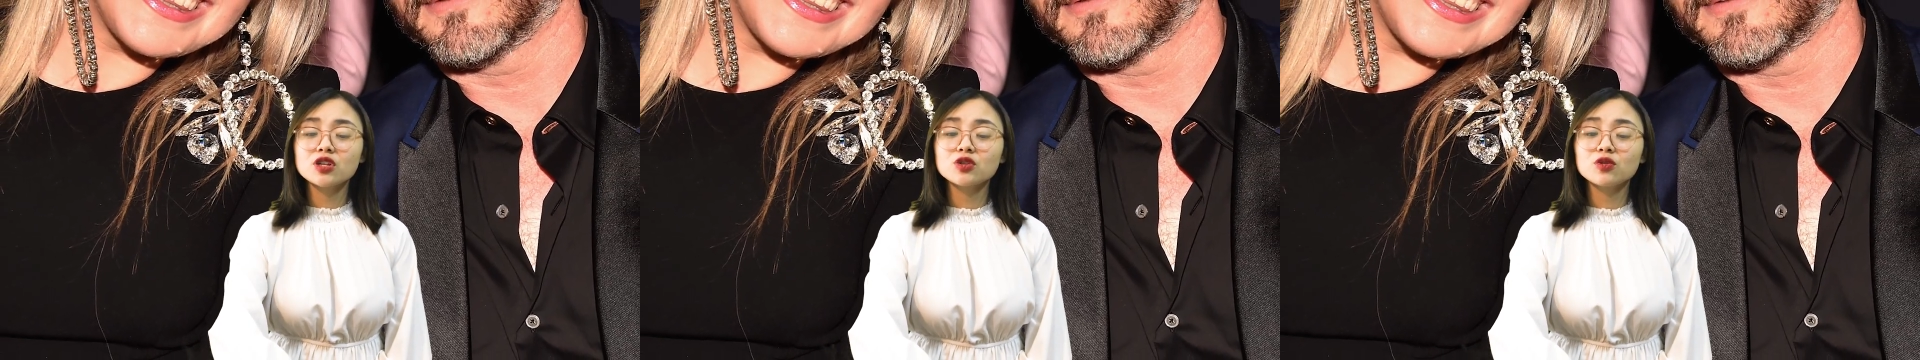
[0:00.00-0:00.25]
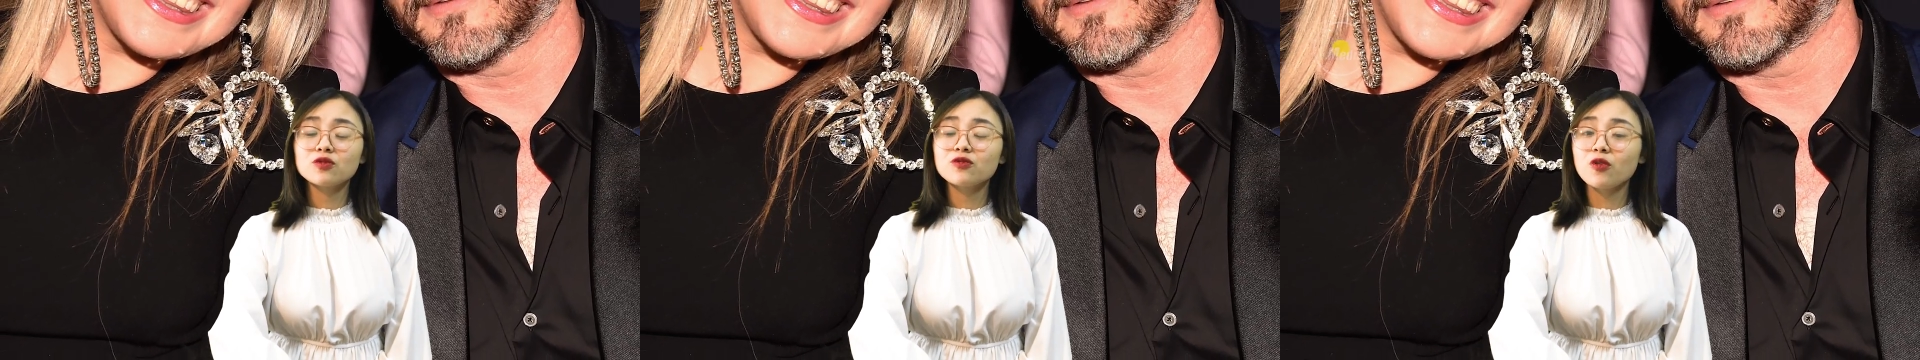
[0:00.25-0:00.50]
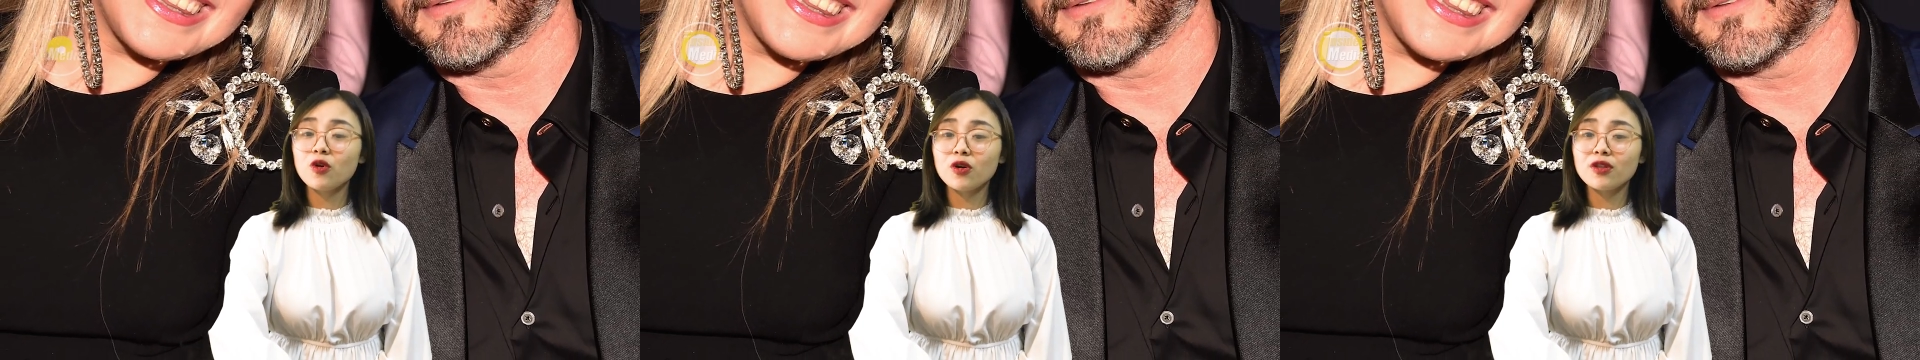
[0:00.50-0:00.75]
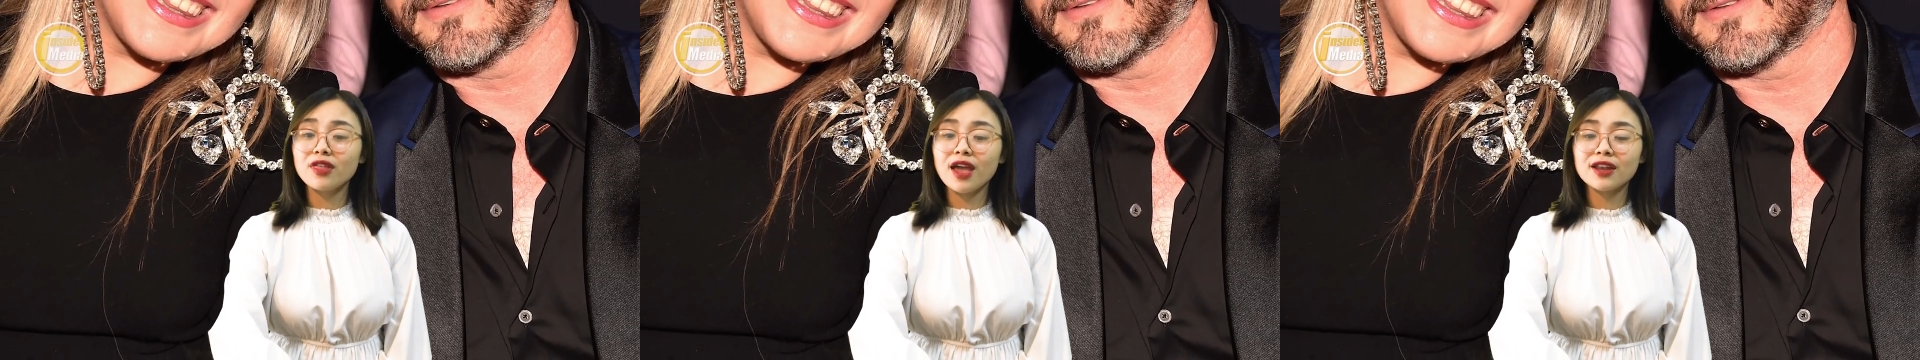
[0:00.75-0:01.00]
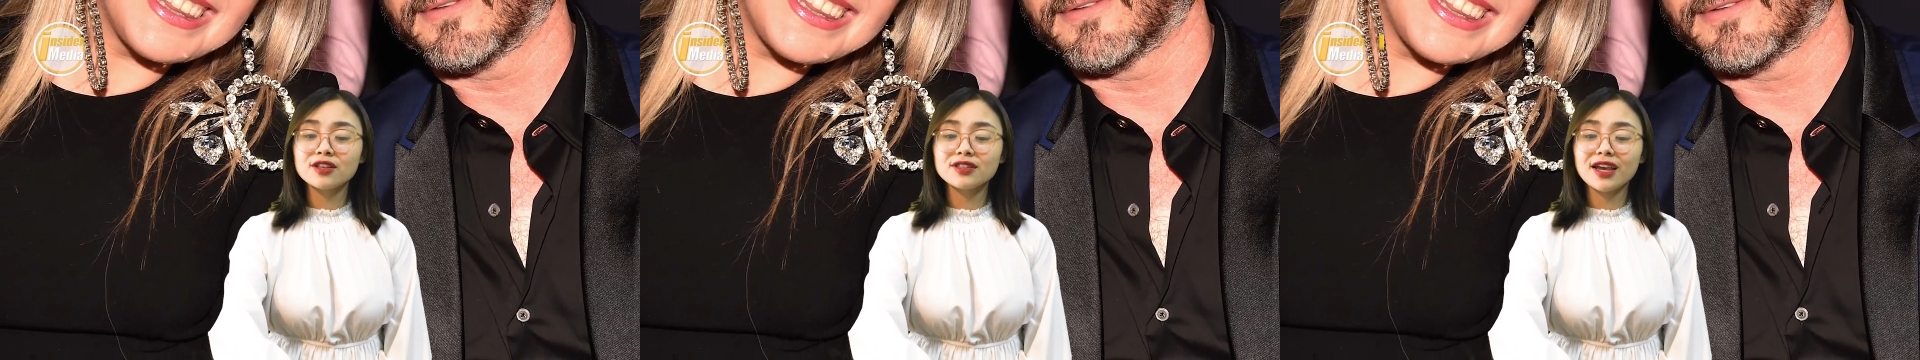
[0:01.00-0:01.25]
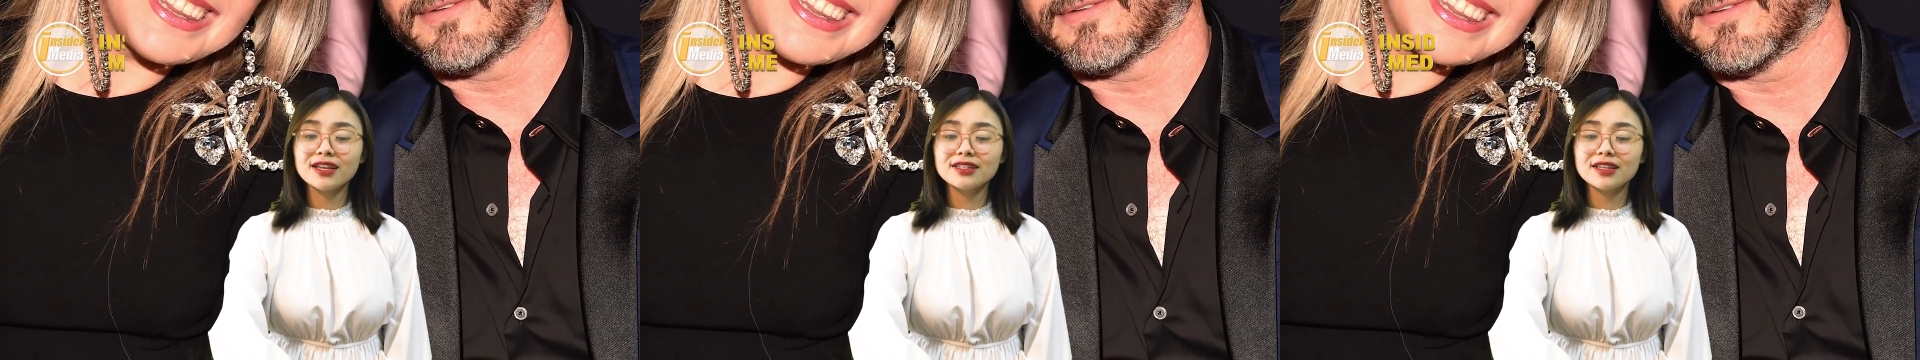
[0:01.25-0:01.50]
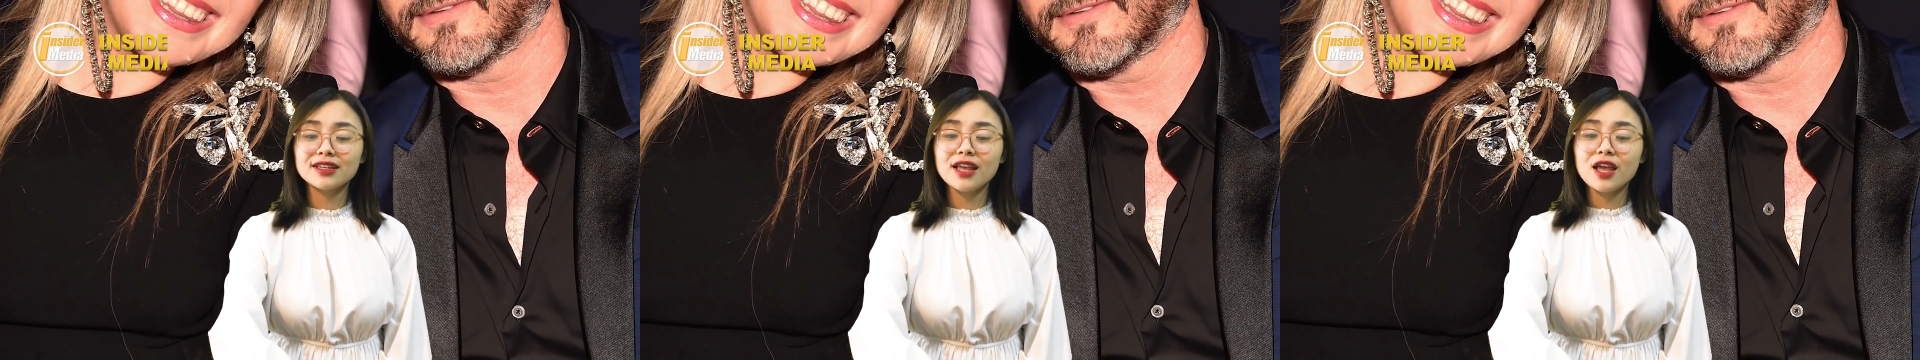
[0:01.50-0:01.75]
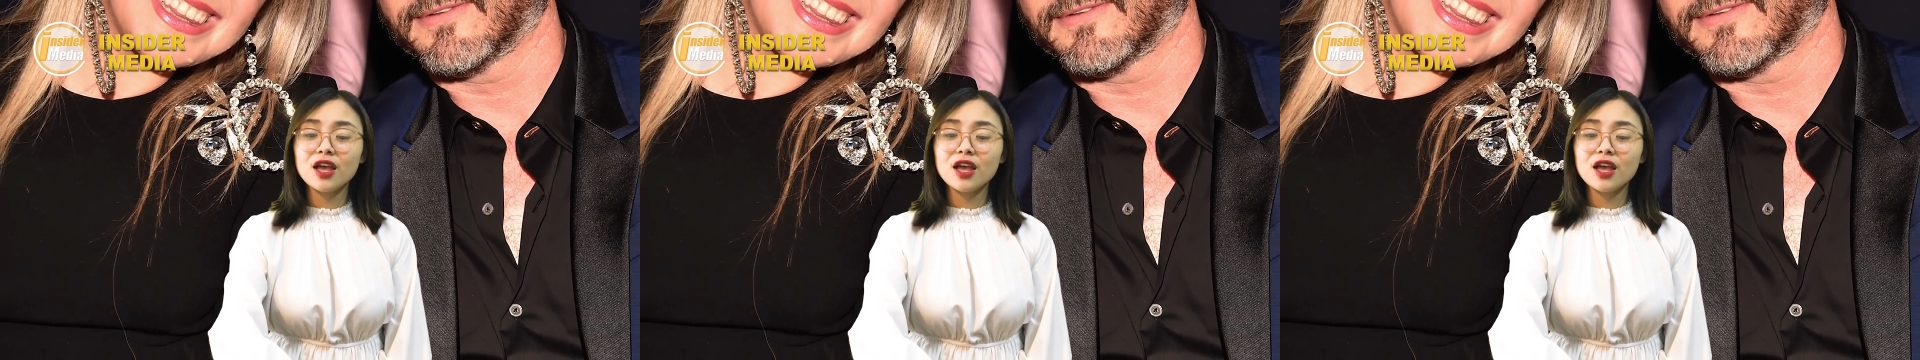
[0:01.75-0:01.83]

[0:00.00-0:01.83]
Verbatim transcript: June fourth and cited